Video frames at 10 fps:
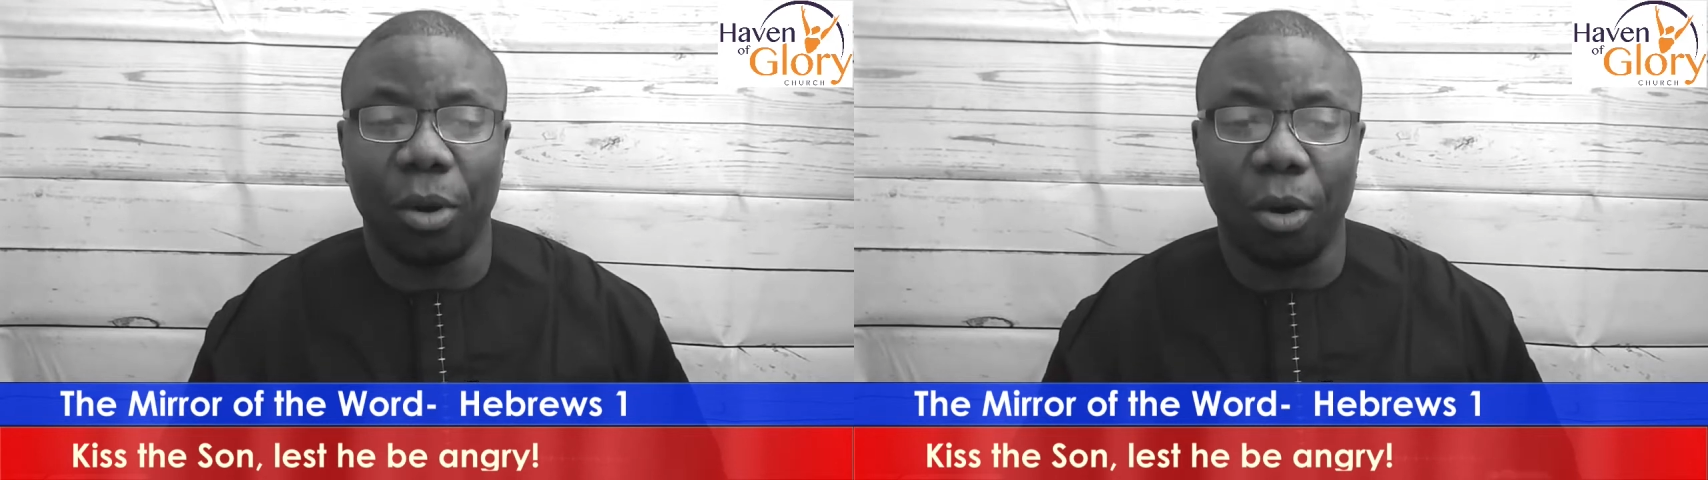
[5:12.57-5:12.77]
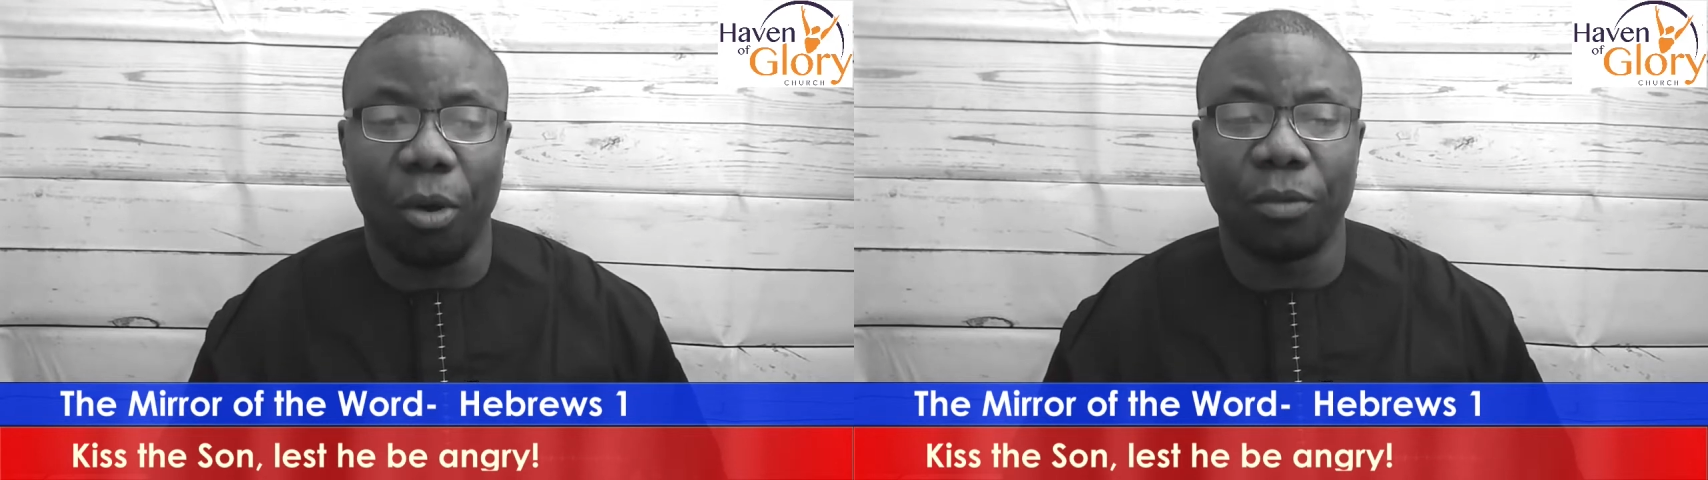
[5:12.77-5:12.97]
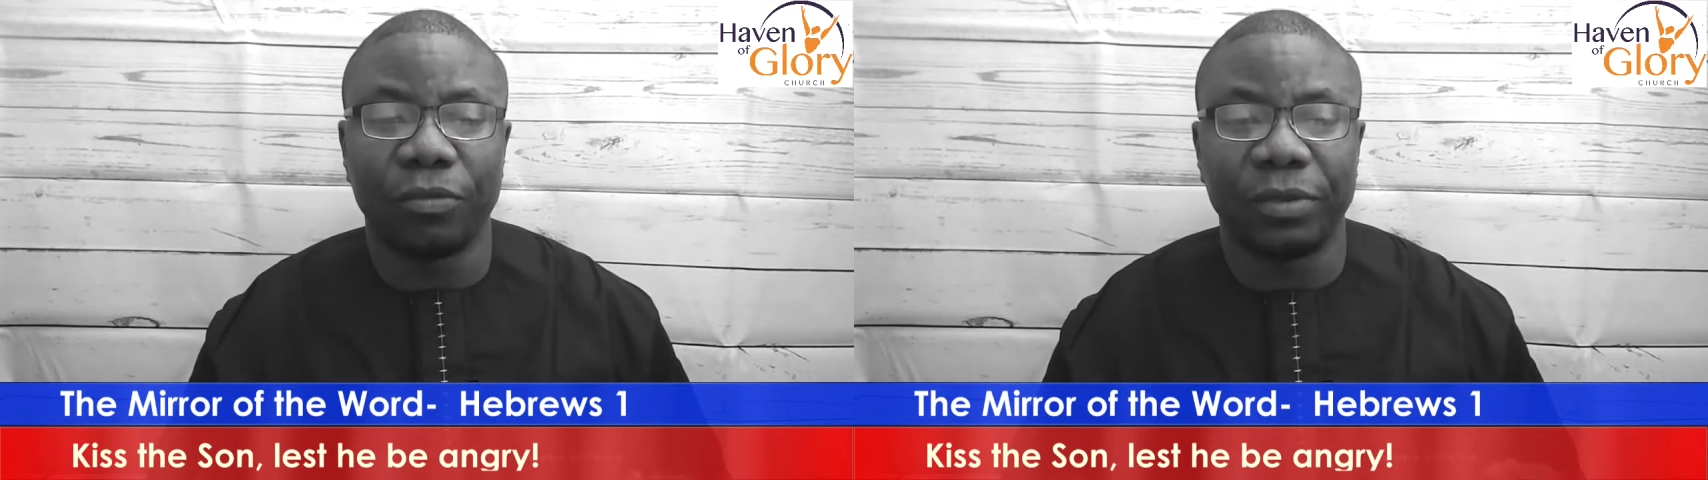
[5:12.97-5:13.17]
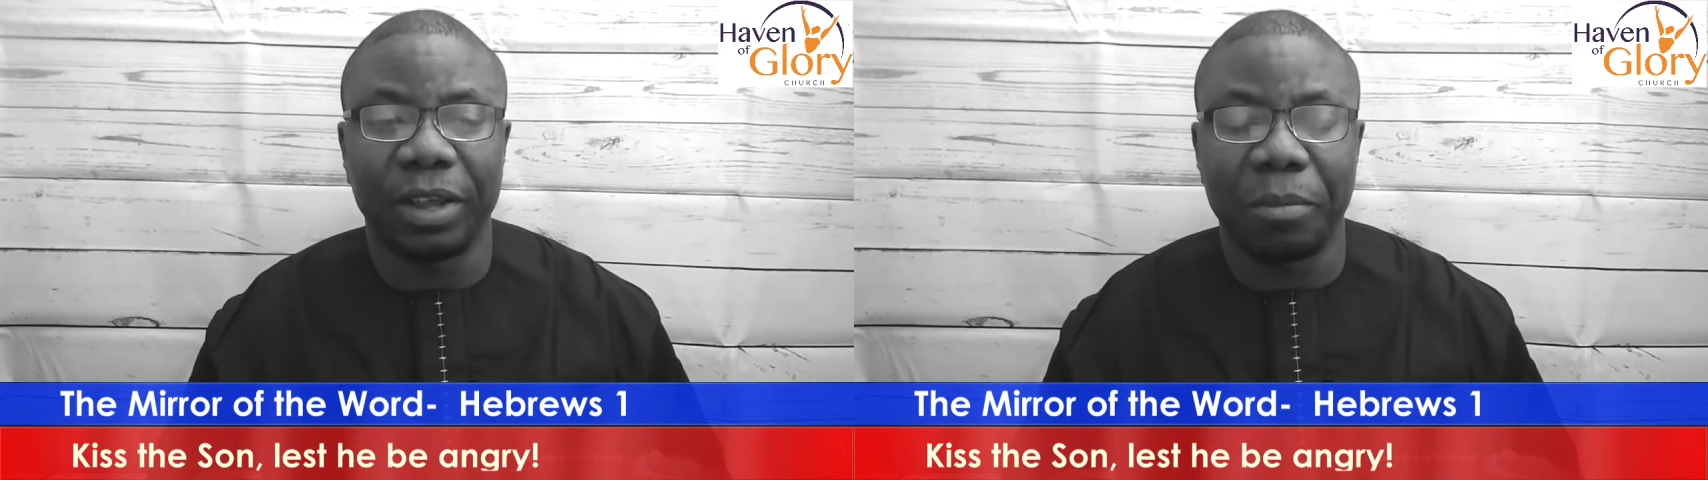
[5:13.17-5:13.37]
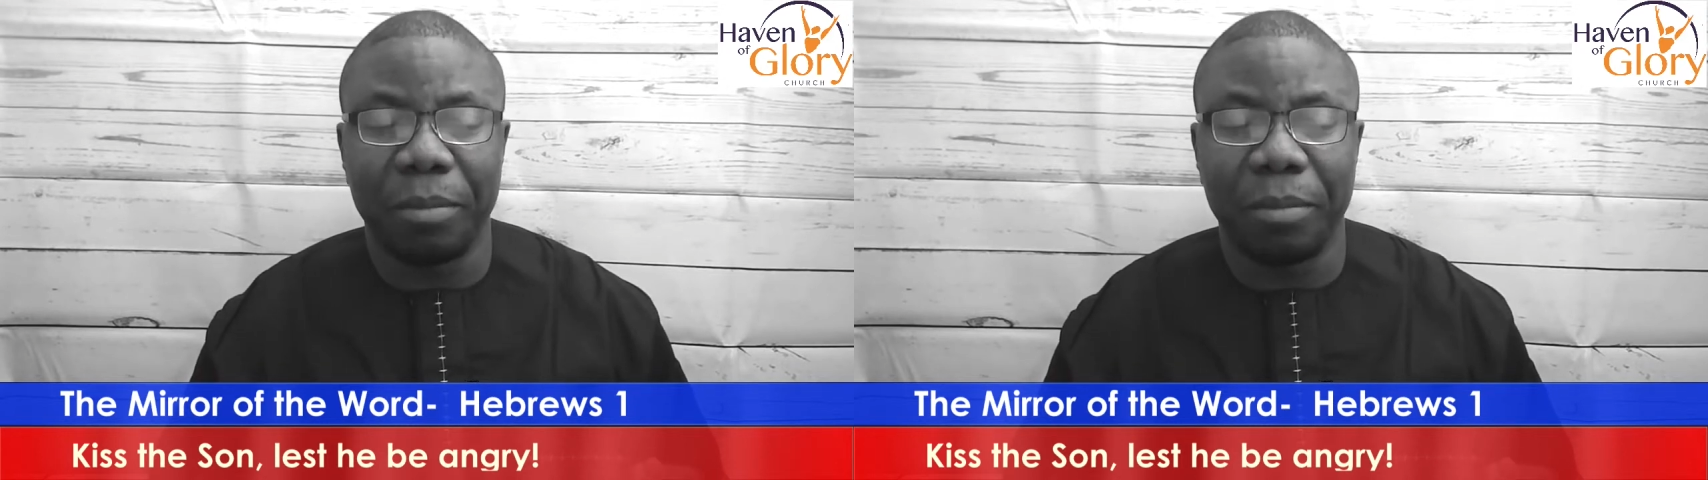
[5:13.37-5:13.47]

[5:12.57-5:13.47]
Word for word: of the